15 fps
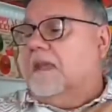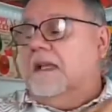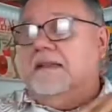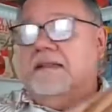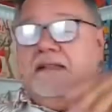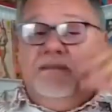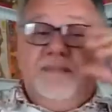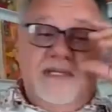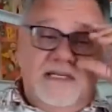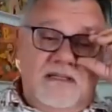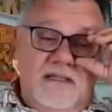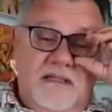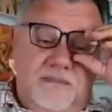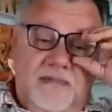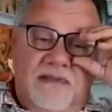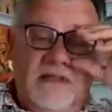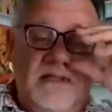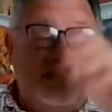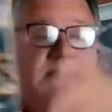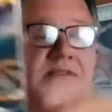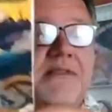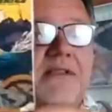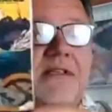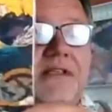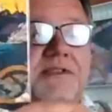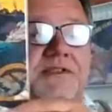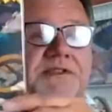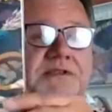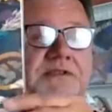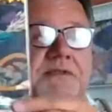I did pick up this
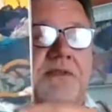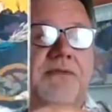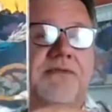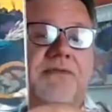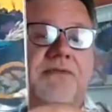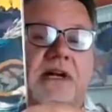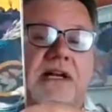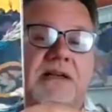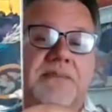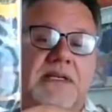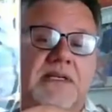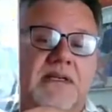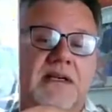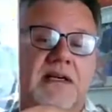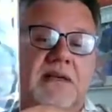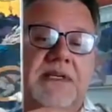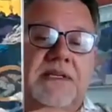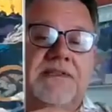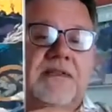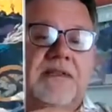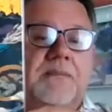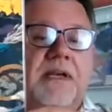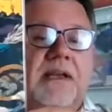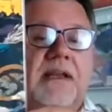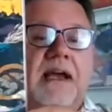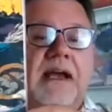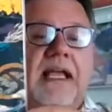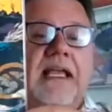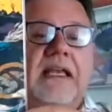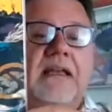issue of Frogman Comics
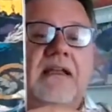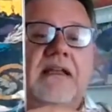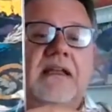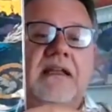#9.